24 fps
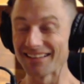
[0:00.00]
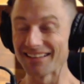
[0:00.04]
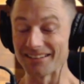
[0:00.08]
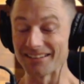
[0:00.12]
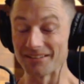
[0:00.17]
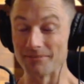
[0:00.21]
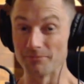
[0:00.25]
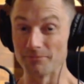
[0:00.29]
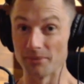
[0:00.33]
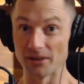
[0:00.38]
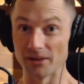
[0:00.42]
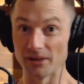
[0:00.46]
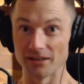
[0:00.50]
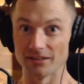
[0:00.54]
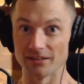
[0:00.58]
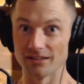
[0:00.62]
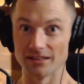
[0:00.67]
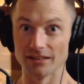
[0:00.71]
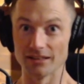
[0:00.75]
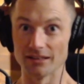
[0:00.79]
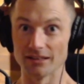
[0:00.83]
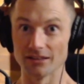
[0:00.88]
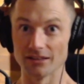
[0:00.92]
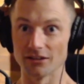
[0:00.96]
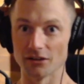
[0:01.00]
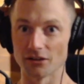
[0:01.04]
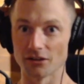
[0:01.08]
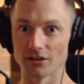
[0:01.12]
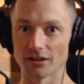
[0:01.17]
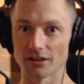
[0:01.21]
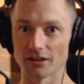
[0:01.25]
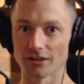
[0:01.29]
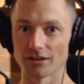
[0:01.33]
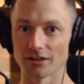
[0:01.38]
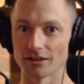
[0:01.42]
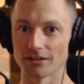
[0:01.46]
Yeah, but,
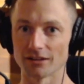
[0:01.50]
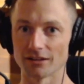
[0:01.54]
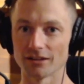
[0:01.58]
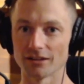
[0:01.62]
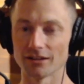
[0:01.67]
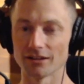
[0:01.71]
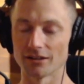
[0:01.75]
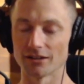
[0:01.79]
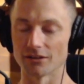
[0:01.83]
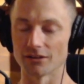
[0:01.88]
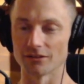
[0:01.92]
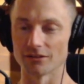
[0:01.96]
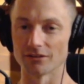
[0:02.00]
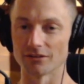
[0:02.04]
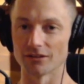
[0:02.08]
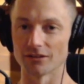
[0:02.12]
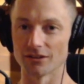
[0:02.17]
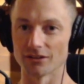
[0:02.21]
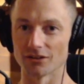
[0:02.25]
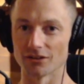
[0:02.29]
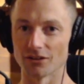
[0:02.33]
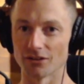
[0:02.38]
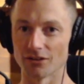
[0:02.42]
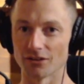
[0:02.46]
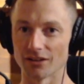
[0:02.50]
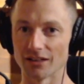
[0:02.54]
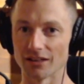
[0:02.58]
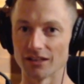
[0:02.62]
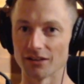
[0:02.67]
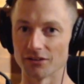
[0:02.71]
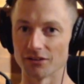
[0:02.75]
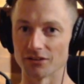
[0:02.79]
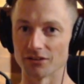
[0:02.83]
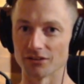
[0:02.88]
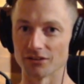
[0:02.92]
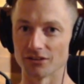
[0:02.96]
I got in
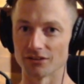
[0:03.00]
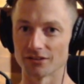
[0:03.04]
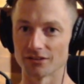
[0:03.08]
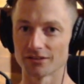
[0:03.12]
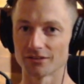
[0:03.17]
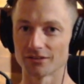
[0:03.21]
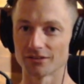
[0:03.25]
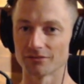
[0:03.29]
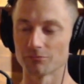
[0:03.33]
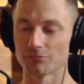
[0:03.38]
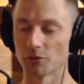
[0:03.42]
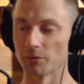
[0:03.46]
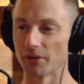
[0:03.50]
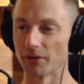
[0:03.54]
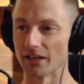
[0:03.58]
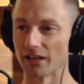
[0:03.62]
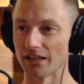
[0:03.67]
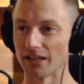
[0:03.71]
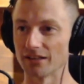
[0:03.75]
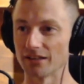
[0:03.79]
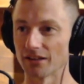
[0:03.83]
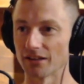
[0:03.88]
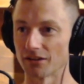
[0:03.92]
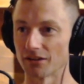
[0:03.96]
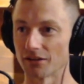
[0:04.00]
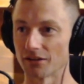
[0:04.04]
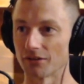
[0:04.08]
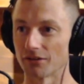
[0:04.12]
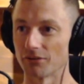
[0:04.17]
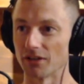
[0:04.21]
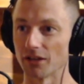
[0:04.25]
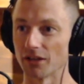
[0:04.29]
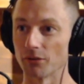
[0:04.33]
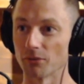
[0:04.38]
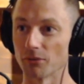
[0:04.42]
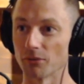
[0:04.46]
there and just put my head down, and I
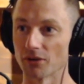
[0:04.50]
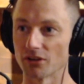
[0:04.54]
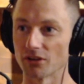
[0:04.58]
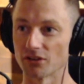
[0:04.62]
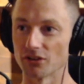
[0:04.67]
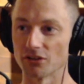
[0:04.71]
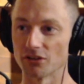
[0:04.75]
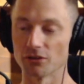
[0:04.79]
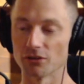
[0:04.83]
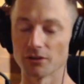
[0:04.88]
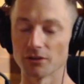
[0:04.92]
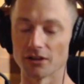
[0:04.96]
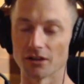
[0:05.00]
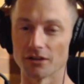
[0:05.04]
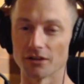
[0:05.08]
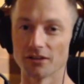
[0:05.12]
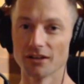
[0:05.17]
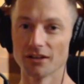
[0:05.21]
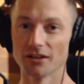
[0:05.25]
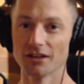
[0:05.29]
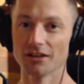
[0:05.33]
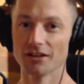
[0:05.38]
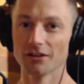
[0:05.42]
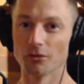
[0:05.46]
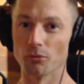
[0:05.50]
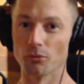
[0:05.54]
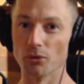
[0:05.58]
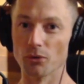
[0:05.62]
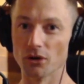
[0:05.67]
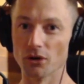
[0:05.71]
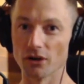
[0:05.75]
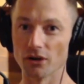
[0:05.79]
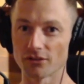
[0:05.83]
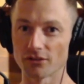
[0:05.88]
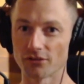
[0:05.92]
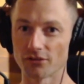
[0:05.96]
really wanted to do it. I'd
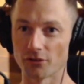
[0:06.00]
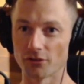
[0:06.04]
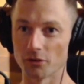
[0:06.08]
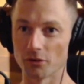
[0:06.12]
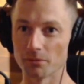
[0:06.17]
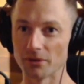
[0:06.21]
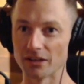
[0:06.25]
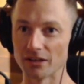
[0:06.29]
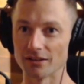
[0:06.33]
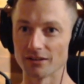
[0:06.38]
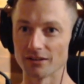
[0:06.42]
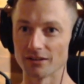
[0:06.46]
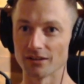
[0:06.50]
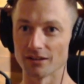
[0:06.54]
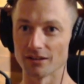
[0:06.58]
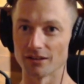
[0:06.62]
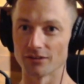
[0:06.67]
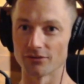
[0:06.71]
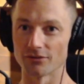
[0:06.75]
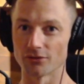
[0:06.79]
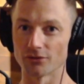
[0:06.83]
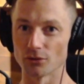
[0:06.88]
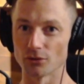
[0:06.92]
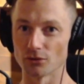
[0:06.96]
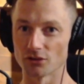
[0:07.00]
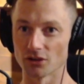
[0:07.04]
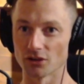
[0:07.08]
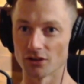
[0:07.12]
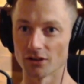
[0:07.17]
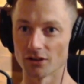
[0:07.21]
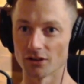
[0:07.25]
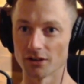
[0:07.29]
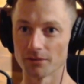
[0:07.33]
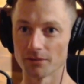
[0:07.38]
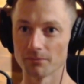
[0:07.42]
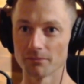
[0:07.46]
worked for a bit
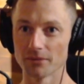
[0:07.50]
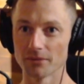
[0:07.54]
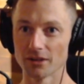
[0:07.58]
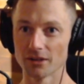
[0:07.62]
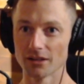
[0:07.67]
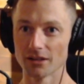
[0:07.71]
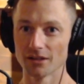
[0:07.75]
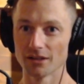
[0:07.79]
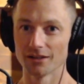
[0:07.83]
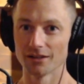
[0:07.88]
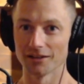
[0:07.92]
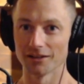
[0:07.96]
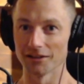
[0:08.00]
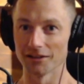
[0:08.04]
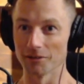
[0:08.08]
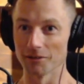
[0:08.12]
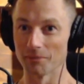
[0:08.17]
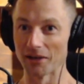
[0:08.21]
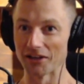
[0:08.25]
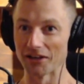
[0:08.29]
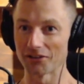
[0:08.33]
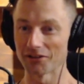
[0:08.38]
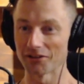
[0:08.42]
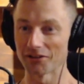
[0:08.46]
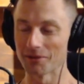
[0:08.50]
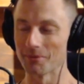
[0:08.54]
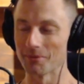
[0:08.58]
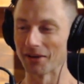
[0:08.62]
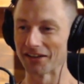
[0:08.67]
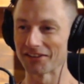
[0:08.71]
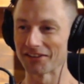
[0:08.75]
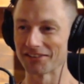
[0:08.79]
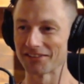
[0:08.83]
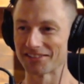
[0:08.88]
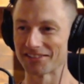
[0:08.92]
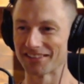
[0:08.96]
full-time in a
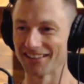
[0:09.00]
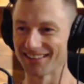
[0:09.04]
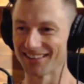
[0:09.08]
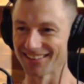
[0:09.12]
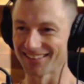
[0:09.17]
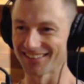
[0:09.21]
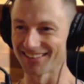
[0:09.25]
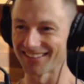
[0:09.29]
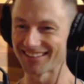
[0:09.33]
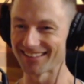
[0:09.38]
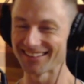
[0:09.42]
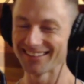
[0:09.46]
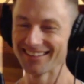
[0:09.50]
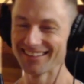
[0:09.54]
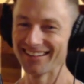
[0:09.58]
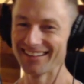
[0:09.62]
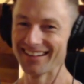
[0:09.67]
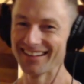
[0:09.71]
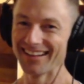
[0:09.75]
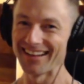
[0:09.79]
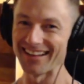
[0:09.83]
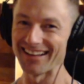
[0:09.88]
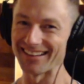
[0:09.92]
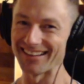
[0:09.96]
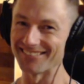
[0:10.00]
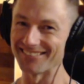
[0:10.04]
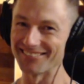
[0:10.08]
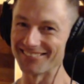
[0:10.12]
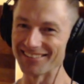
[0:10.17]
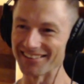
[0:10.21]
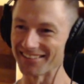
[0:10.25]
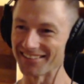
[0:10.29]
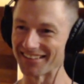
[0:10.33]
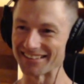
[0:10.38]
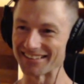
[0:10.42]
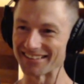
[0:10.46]
baker's delight, and
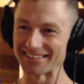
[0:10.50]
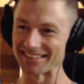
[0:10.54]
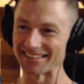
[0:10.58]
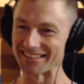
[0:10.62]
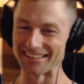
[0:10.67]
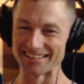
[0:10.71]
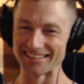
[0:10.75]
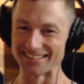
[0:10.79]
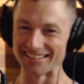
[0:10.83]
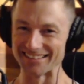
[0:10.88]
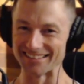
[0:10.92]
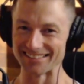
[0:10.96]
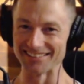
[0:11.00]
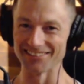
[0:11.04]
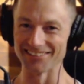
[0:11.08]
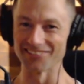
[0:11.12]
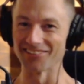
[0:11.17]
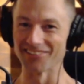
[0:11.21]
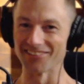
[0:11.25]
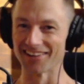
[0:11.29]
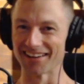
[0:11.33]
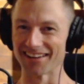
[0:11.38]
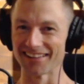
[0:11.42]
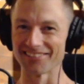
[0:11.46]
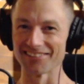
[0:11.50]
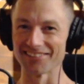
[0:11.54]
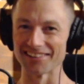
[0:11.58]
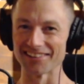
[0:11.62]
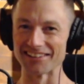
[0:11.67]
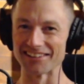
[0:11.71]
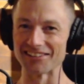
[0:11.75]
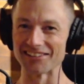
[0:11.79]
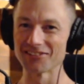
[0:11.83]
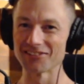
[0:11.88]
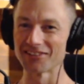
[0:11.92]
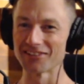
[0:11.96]
realized that this is not what I
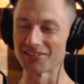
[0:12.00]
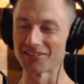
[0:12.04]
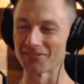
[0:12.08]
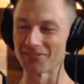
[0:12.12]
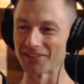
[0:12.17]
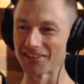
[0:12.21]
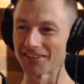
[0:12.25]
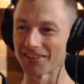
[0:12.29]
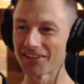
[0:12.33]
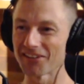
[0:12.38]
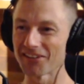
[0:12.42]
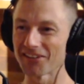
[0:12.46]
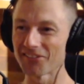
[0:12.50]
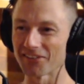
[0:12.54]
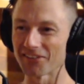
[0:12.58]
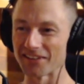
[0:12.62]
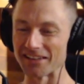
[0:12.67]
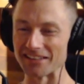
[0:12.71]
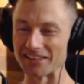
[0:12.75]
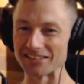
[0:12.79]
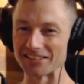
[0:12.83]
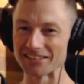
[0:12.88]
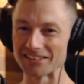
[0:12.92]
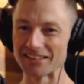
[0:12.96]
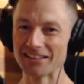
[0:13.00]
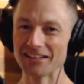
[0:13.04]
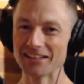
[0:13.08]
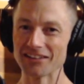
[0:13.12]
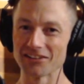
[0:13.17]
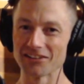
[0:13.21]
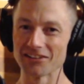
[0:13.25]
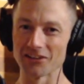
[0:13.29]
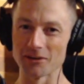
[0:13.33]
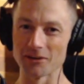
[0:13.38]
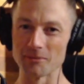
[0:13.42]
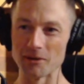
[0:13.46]
want to do with my life, and there's
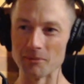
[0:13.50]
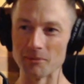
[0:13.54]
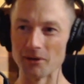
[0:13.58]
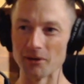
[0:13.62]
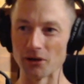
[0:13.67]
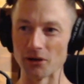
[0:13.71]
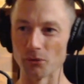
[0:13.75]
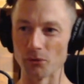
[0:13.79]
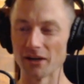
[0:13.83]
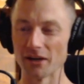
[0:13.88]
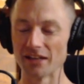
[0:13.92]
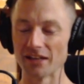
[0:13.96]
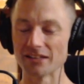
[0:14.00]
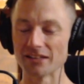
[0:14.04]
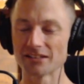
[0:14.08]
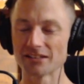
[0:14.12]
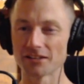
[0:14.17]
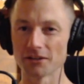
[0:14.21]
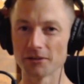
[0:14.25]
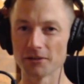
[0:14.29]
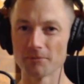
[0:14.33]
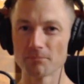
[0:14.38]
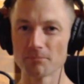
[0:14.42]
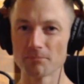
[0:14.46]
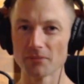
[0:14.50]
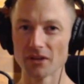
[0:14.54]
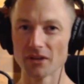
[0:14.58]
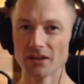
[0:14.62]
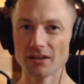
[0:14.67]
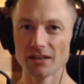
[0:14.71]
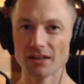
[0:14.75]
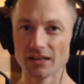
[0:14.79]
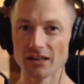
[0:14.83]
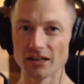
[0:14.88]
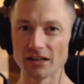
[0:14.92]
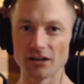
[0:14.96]
got to be a better way. So,
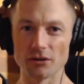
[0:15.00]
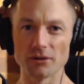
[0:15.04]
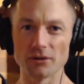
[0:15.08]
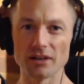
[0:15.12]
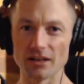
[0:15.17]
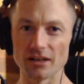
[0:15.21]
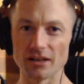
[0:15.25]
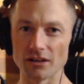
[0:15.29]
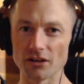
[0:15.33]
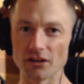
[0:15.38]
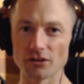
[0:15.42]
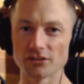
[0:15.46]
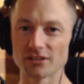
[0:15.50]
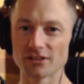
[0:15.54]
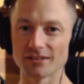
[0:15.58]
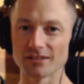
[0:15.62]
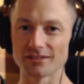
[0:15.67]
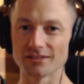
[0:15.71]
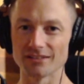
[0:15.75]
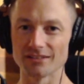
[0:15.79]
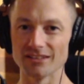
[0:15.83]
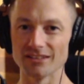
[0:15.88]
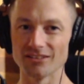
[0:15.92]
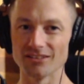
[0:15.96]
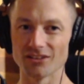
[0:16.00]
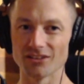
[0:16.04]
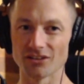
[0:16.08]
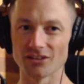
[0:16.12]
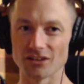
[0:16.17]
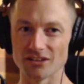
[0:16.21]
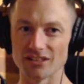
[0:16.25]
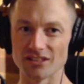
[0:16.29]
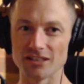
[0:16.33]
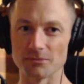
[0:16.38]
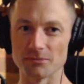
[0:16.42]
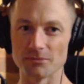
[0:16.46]
and I was
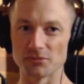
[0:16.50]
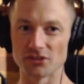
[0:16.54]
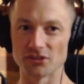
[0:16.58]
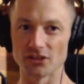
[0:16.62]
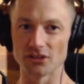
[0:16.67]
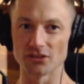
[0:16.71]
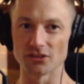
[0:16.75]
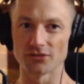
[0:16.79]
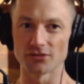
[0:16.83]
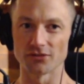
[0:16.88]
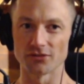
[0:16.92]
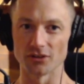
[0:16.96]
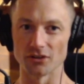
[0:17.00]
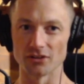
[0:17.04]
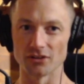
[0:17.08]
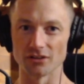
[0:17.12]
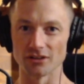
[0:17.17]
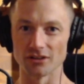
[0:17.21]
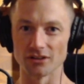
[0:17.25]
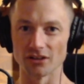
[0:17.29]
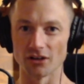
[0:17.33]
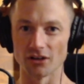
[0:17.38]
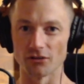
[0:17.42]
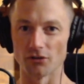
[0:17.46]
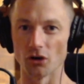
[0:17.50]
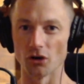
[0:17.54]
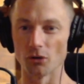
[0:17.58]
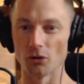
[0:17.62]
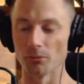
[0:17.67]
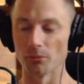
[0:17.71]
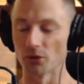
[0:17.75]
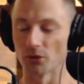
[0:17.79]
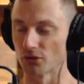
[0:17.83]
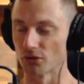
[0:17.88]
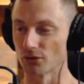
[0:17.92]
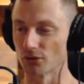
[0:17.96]
on a deep search for,
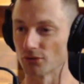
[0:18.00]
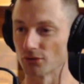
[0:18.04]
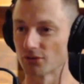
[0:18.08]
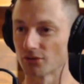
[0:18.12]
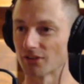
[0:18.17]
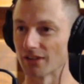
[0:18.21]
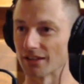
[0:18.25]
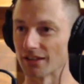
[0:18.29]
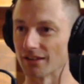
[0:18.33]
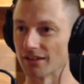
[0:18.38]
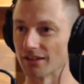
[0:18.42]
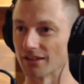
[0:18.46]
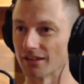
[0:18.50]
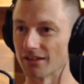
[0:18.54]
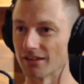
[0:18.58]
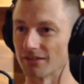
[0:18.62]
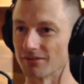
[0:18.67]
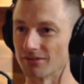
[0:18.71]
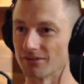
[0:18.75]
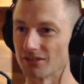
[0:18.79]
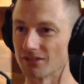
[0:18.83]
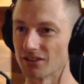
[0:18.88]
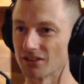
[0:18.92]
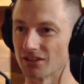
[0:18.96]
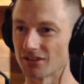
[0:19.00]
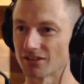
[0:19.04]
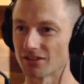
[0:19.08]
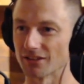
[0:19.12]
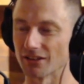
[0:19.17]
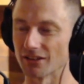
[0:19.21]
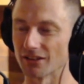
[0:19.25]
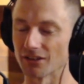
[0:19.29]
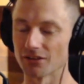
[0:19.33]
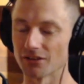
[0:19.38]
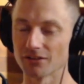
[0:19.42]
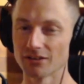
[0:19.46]
role models, and
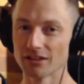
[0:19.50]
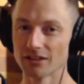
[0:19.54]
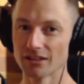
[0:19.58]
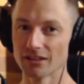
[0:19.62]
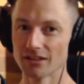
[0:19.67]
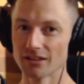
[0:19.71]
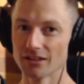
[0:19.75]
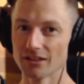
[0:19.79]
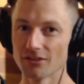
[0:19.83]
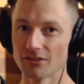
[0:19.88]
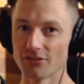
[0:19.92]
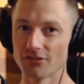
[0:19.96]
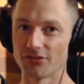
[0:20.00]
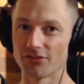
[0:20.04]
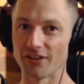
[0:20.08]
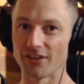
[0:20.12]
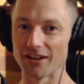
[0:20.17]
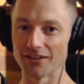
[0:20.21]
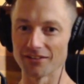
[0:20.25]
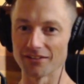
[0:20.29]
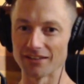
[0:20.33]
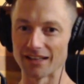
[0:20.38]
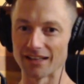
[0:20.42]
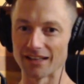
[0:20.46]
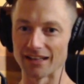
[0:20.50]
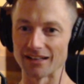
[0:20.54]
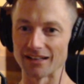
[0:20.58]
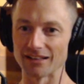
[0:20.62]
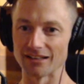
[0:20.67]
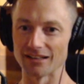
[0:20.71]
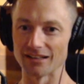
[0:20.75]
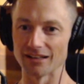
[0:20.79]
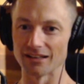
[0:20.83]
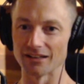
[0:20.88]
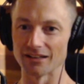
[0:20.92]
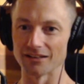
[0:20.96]
just, found that,
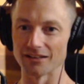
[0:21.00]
